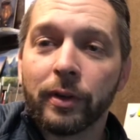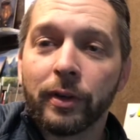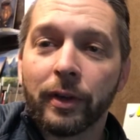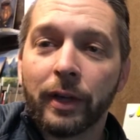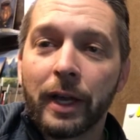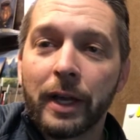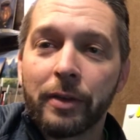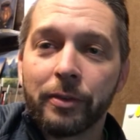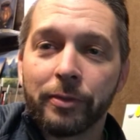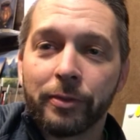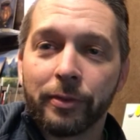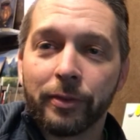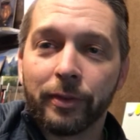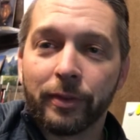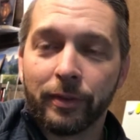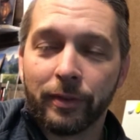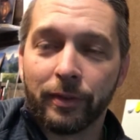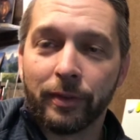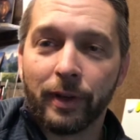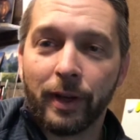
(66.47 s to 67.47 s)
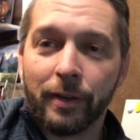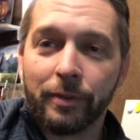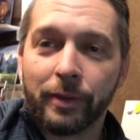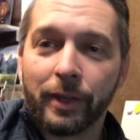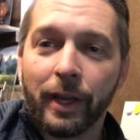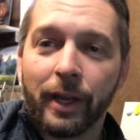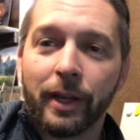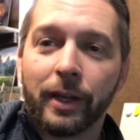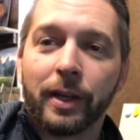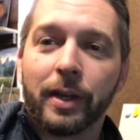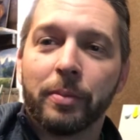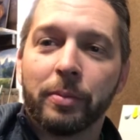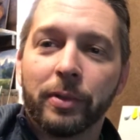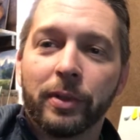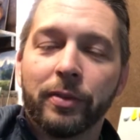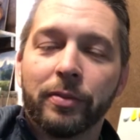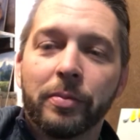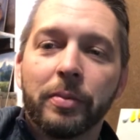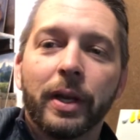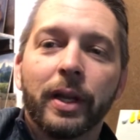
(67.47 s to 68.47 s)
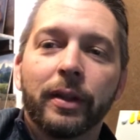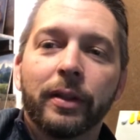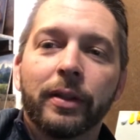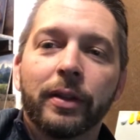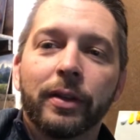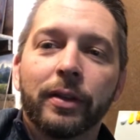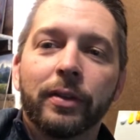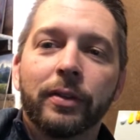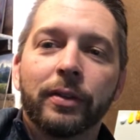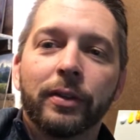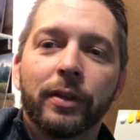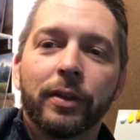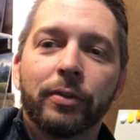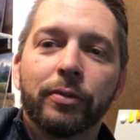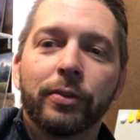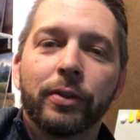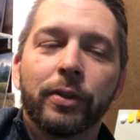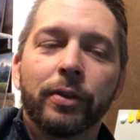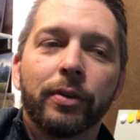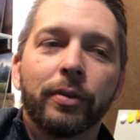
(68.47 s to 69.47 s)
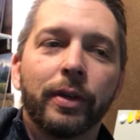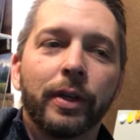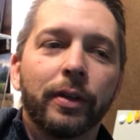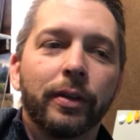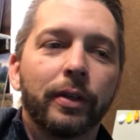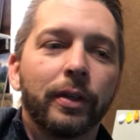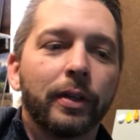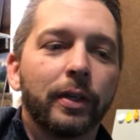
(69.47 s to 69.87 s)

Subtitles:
I've got a couple of them out there that are floating around